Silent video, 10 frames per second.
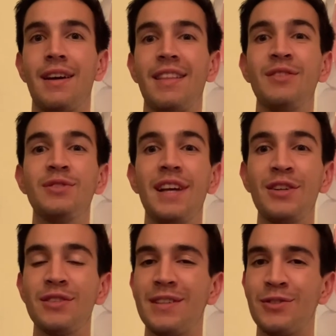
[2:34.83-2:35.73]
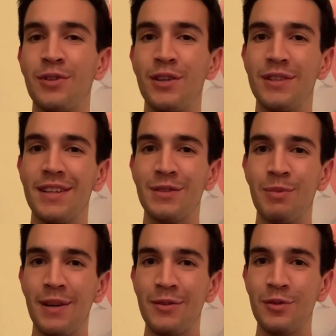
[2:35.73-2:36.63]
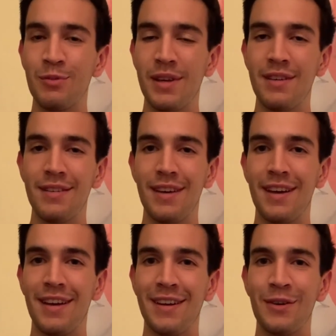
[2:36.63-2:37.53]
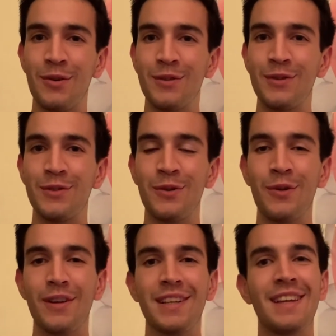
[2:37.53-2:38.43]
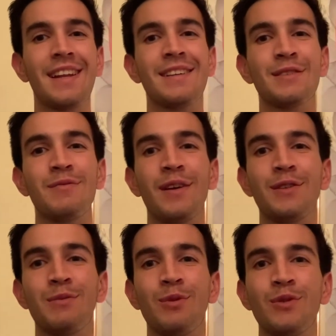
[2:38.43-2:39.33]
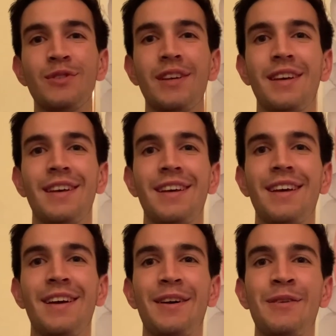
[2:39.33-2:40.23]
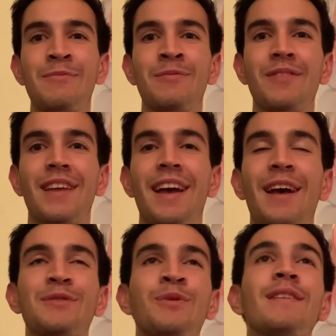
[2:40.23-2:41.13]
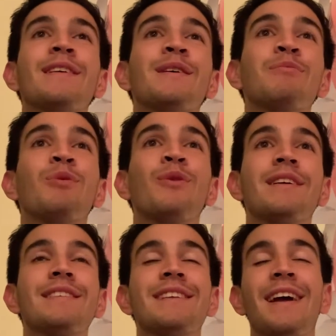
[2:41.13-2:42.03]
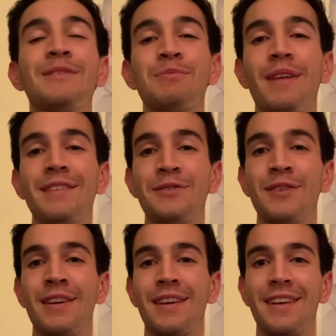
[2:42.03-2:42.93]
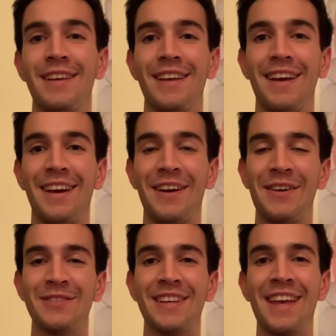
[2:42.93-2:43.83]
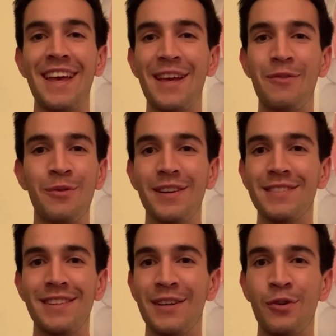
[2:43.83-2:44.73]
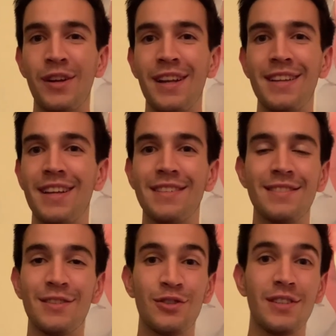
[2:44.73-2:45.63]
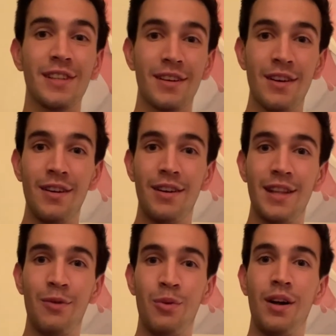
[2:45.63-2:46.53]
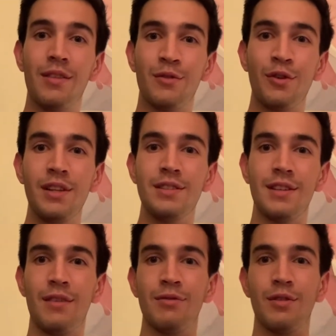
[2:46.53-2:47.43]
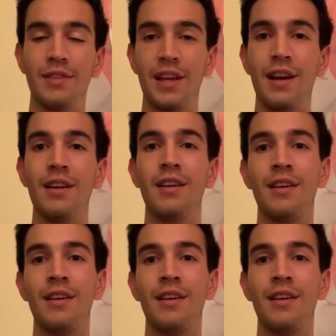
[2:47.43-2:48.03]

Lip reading: This is actually a stretching experience for me, going to the store and getting some vegetables. I asked one of the employees at Smith's, I was like, hey, where's the green onions? And she's like, oh, on that wall of green stuff over there.